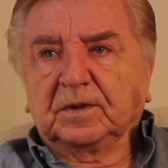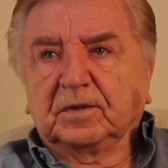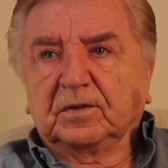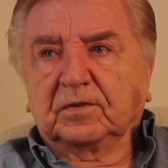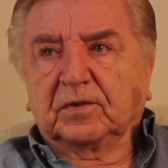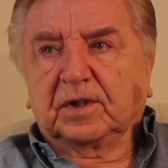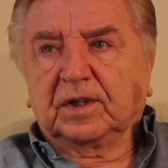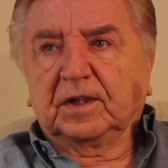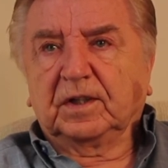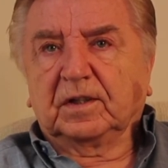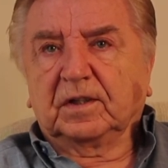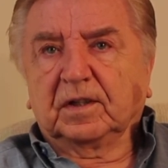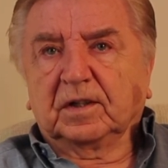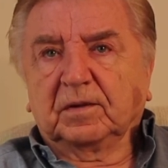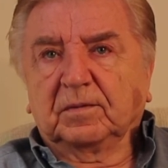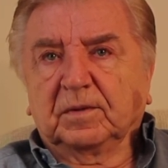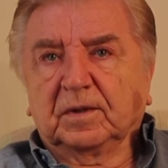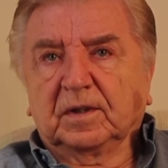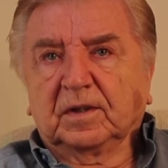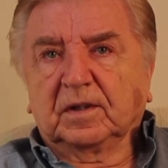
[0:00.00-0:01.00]
great.
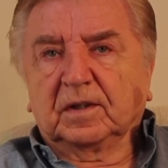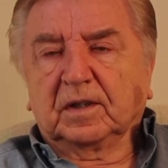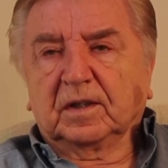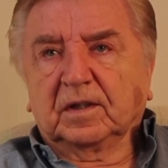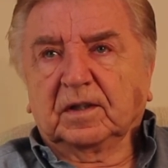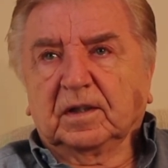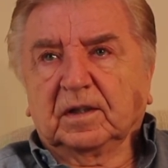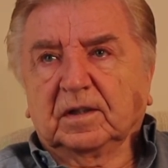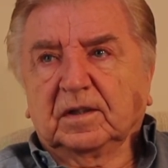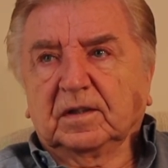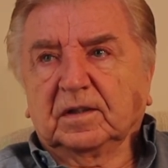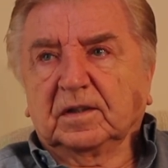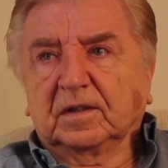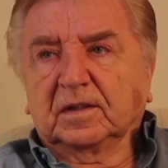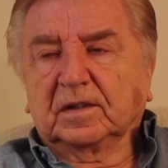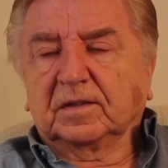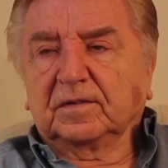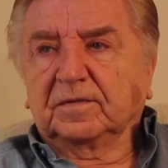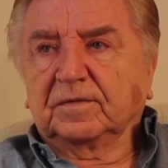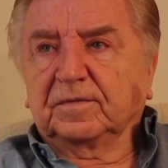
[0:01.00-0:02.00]
I mean,
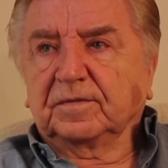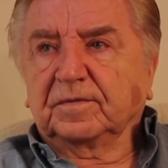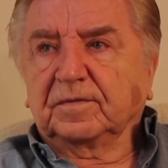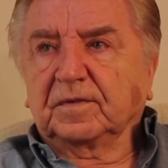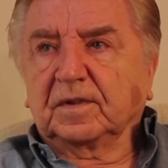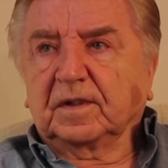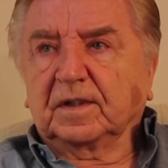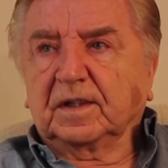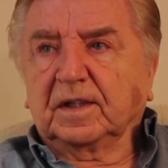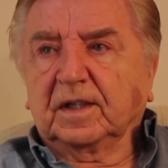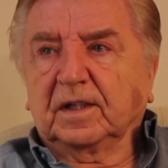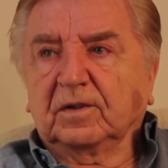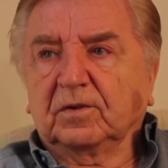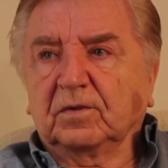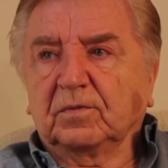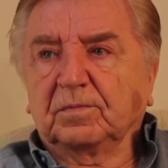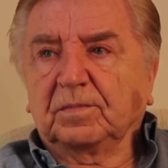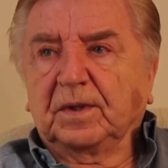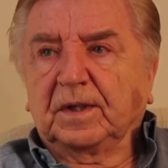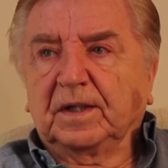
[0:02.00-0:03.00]
I can't
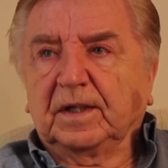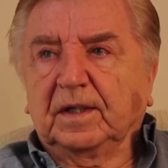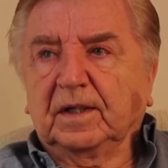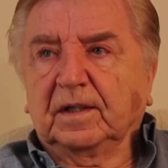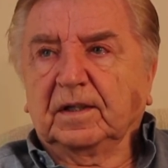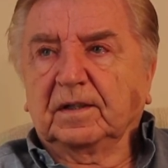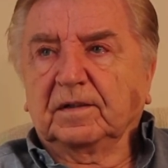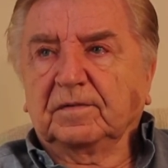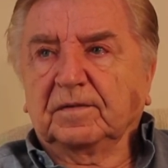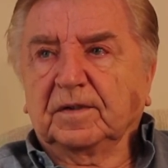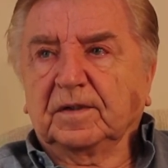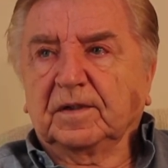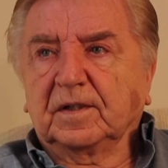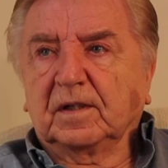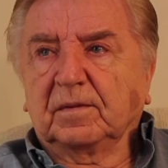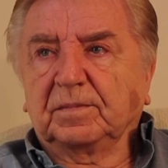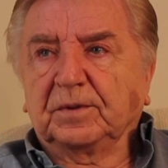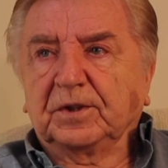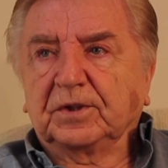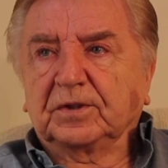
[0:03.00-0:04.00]
complain. I've
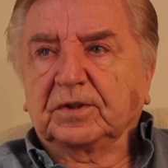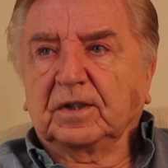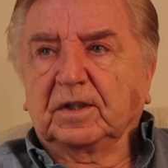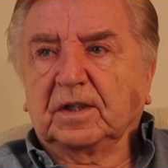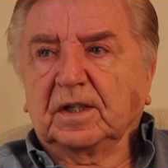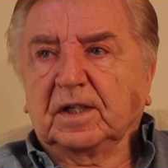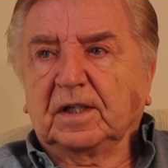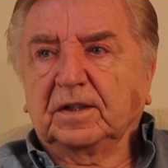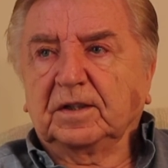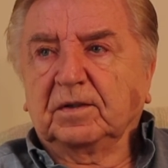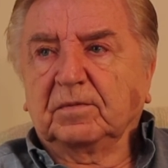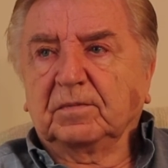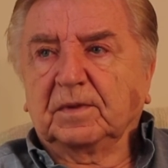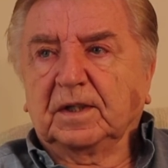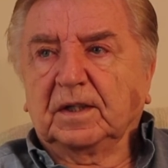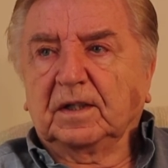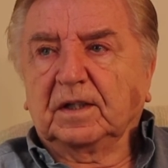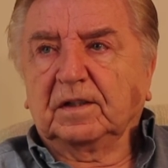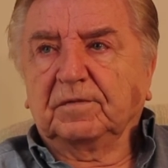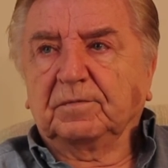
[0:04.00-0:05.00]
accomplished a lot in
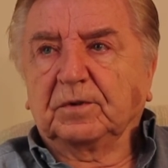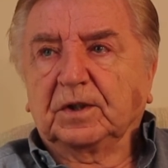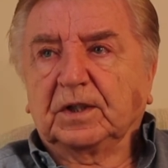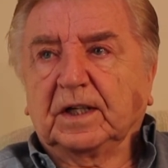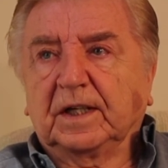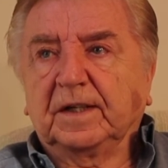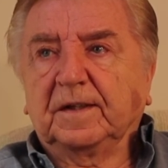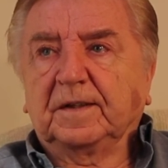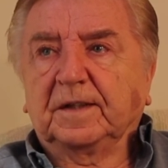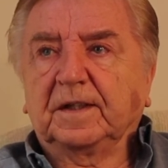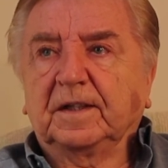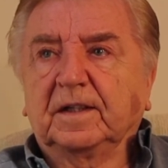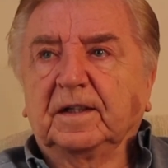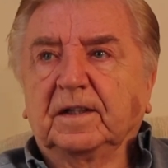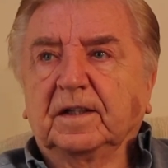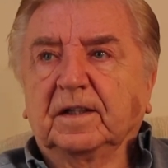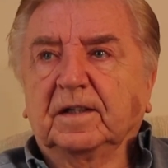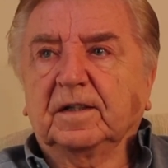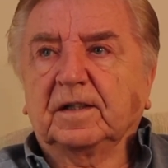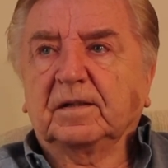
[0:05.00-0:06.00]
my life, what I think
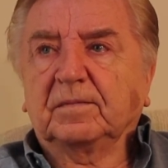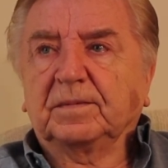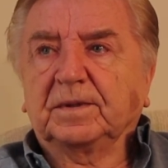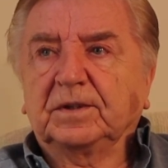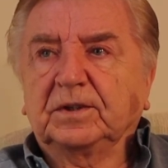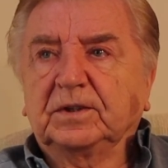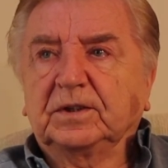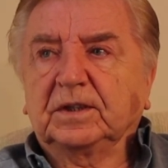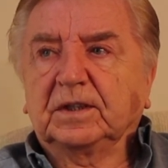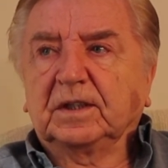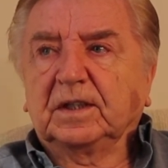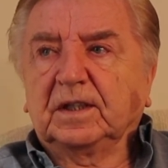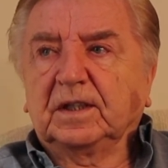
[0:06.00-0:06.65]
I accomplished.